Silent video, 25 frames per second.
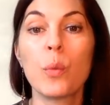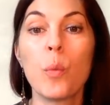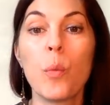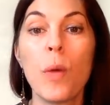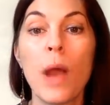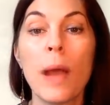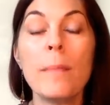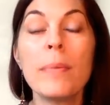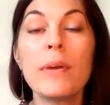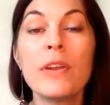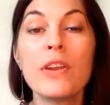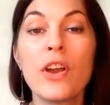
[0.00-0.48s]

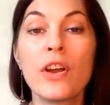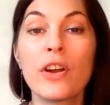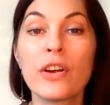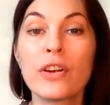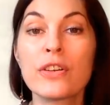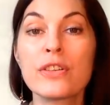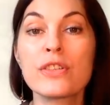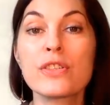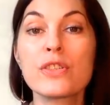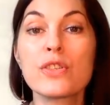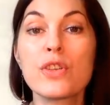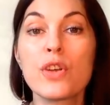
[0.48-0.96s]

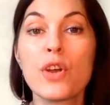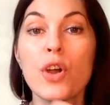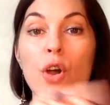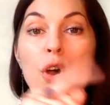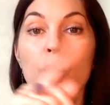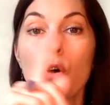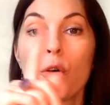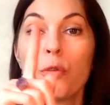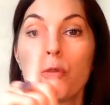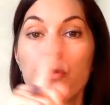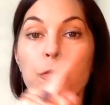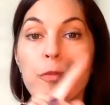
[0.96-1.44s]
webinars
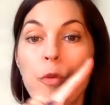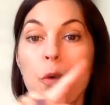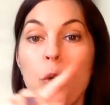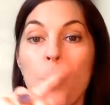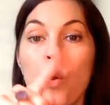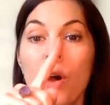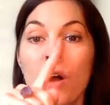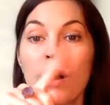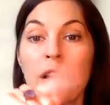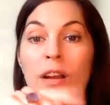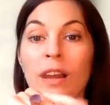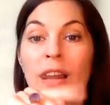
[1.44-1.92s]

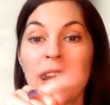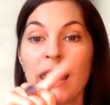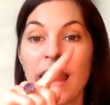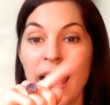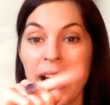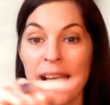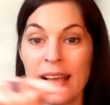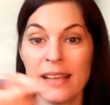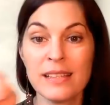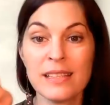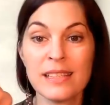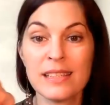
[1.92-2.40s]
for
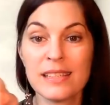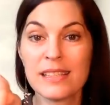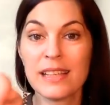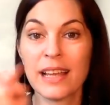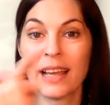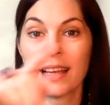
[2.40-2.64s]
less.